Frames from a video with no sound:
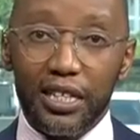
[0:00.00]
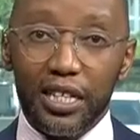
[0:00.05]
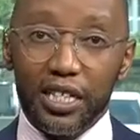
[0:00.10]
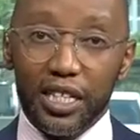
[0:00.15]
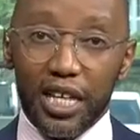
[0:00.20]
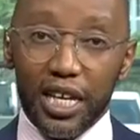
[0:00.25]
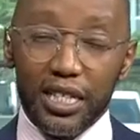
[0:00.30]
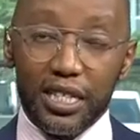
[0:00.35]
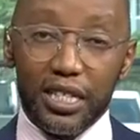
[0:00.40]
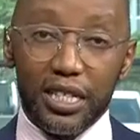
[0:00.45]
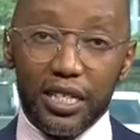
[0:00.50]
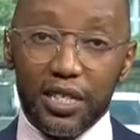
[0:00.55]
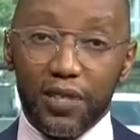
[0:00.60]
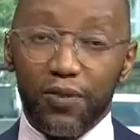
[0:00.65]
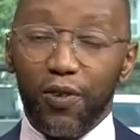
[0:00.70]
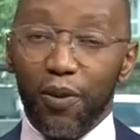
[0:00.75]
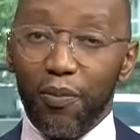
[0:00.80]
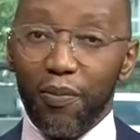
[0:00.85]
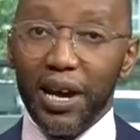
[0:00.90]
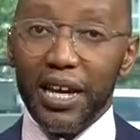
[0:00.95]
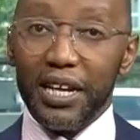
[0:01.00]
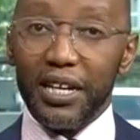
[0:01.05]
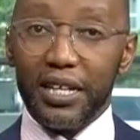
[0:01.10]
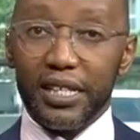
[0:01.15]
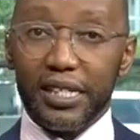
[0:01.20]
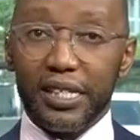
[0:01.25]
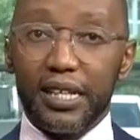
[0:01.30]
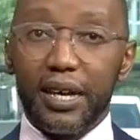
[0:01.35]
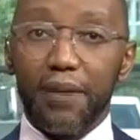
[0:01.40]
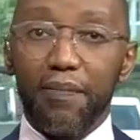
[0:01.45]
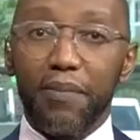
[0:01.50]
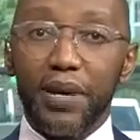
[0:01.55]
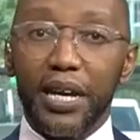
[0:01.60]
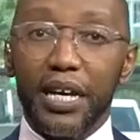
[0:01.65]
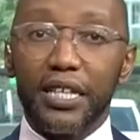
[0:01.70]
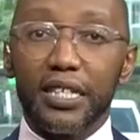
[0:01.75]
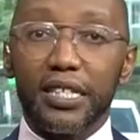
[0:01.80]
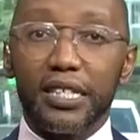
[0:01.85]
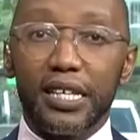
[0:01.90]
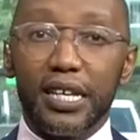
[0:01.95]
The Justice for Miners
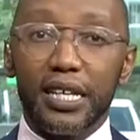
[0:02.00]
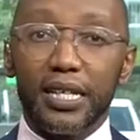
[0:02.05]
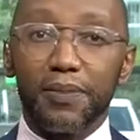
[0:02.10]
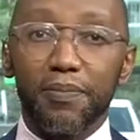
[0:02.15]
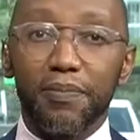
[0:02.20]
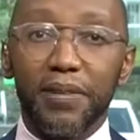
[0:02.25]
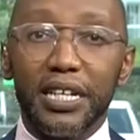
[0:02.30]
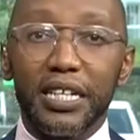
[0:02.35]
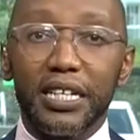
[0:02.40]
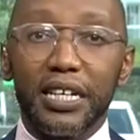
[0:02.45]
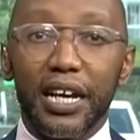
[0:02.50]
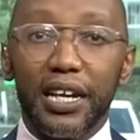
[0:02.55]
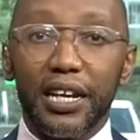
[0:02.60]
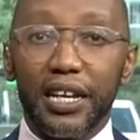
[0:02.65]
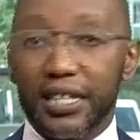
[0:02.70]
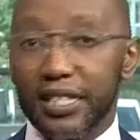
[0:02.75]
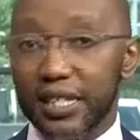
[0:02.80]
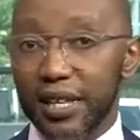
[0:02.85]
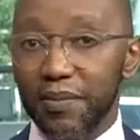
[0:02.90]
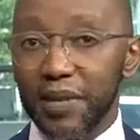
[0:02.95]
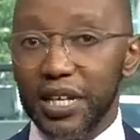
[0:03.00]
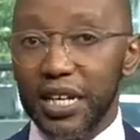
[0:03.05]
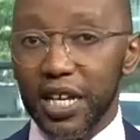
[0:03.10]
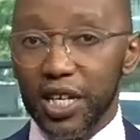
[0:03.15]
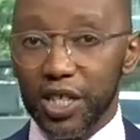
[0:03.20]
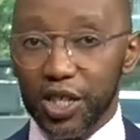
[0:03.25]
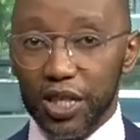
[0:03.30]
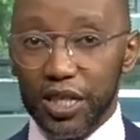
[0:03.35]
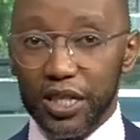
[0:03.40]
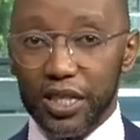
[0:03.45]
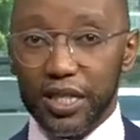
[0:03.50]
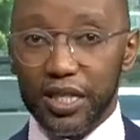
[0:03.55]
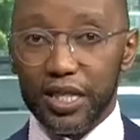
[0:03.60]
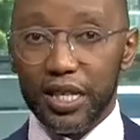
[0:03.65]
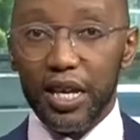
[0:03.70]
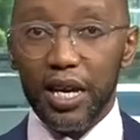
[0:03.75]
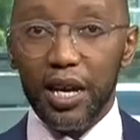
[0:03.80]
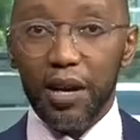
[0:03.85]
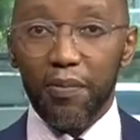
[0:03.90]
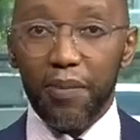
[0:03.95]
campaign says medical
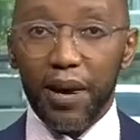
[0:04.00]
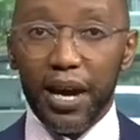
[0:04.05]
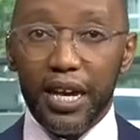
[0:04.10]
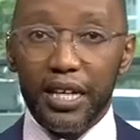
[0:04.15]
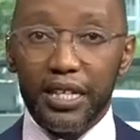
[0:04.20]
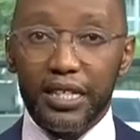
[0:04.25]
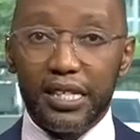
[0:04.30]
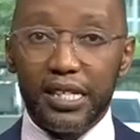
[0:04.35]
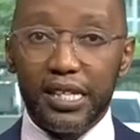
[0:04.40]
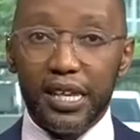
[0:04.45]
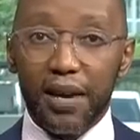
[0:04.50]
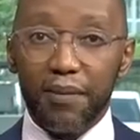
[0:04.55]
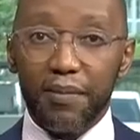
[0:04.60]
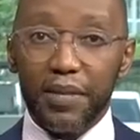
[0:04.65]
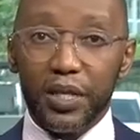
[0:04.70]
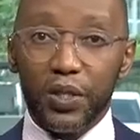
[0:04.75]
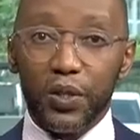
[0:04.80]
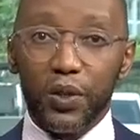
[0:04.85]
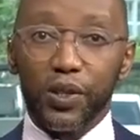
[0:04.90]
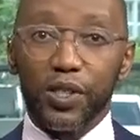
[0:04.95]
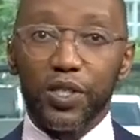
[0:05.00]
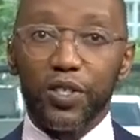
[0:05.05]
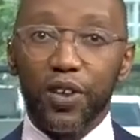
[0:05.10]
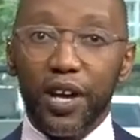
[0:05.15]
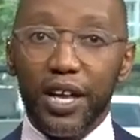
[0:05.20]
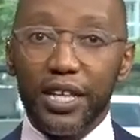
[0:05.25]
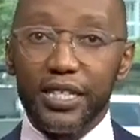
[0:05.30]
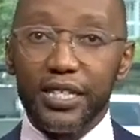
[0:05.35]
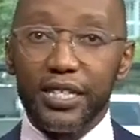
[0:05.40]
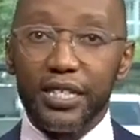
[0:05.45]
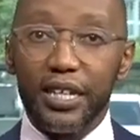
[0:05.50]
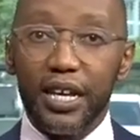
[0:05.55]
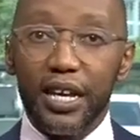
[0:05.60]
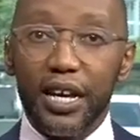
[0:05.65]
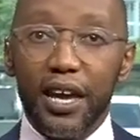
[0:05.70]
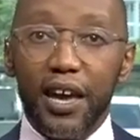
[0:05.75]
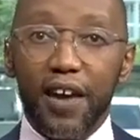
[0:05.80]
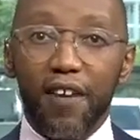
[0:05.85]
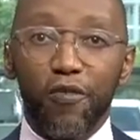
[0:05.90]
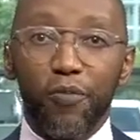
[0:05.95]
examinations by Tshiamiso Trust
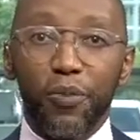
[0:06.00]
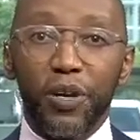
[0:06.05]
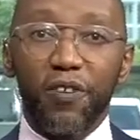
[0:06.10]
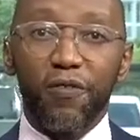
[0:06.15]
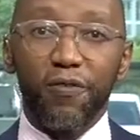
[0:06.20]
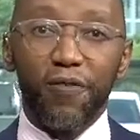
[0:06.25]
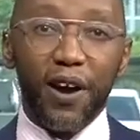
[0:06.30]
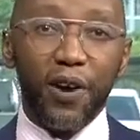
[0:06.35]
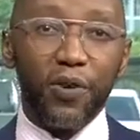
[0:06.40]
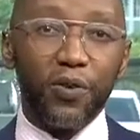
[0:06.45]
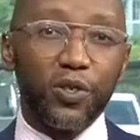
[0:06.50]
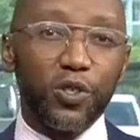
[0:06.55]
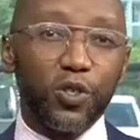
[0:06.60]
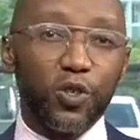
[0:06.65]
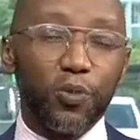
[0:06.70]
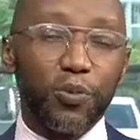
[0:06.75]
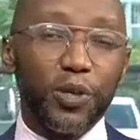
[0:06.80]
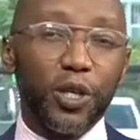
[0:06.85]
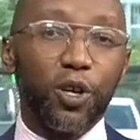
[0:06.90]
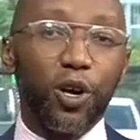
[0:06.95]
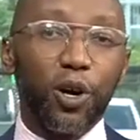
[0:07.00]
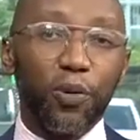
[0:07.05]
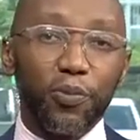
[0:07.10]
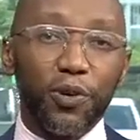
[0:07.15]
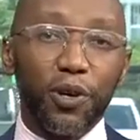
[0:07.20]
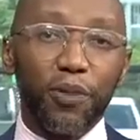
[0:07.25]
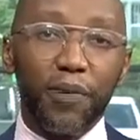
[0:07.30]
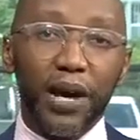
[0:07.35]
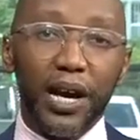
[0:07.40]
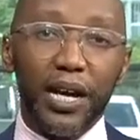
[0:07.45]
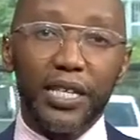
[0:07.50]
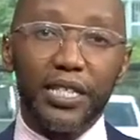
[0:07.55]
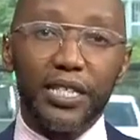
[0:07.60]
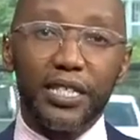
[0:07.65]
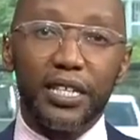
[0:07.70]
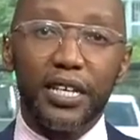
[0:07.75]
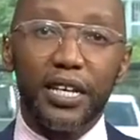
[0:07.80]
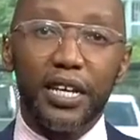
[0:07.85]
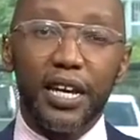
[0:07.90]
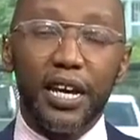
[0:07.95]
have been found to be
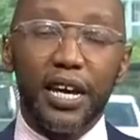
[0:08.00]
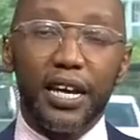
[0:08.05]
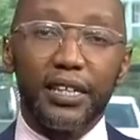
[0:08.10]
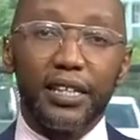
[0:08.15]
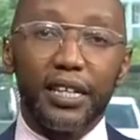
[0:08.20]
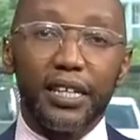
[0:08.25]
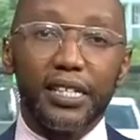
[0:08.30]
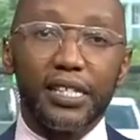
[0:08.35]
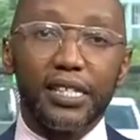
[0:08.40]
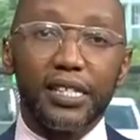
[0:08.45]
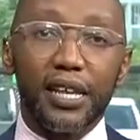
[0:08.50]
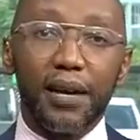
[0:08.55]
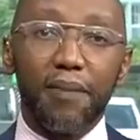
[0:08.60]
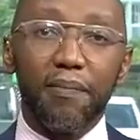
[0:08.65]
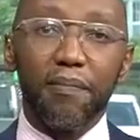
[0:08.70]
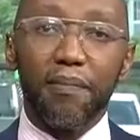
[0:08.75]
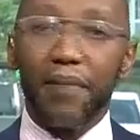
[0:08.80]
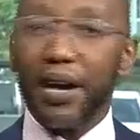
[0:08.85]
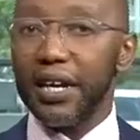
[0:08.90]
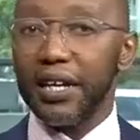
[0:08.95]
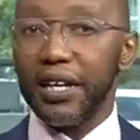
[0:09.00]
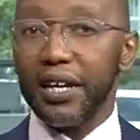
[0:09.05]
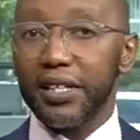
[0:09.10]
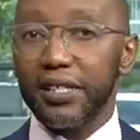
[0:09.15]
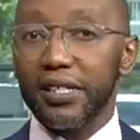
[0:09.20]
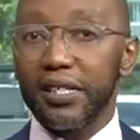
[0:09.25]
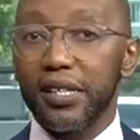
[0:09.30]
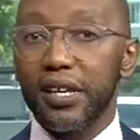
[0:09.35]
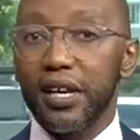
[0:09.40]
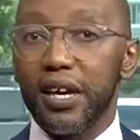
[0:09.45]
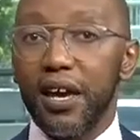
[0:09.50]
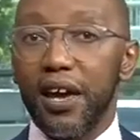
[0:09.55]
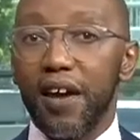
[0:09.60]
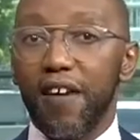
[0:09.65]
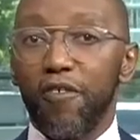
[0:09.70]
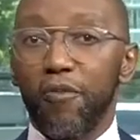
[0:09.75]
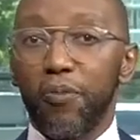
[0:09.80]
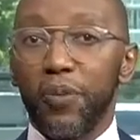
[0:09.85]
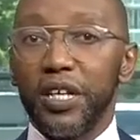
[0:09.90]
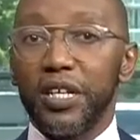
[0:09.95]
compromised and that some miners
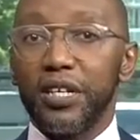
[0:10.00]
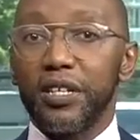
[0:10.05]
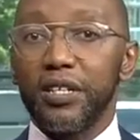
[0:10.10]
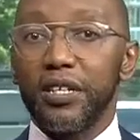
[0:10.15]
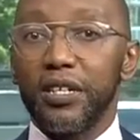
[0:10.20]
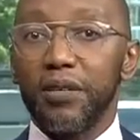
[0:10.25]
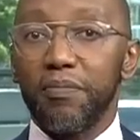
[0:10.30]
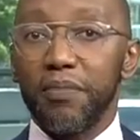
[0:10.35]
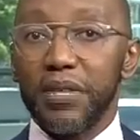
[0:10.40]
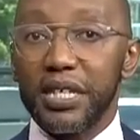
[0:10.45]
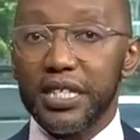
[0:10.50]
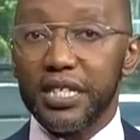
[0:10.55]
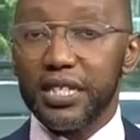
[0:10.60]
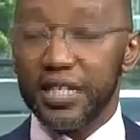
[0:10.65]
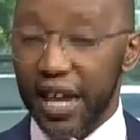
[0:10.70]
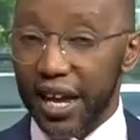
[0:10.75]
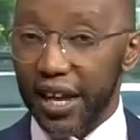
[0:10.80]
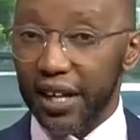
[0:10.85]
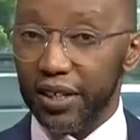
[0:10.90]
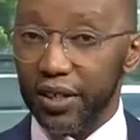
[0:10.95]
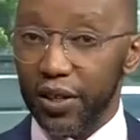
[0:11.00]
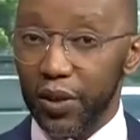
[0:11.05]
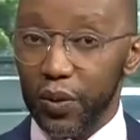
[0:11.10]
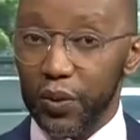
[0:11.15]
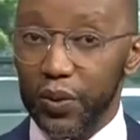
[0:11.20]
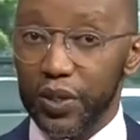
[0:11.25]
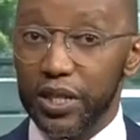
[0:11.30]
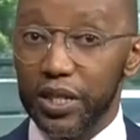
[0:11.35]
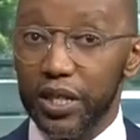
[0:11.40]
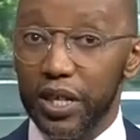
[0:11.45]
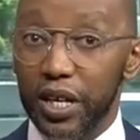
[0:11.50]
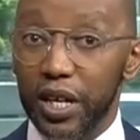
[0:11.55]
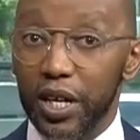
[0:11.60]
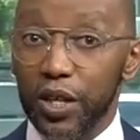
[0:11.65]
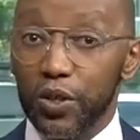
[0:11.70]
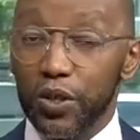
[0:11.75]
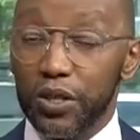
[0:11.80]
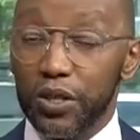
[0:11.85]
have been misdiagnosed.